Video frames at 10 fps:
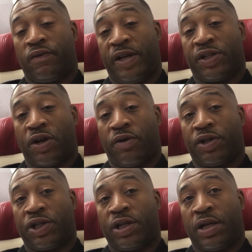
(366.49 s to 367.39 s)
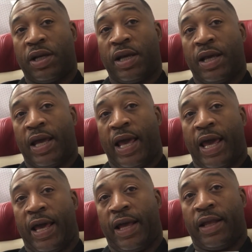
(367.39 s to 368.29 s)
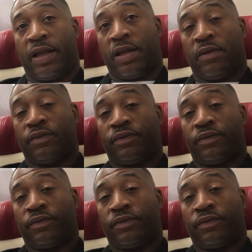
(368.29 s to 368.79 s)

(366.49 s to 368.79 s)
research, and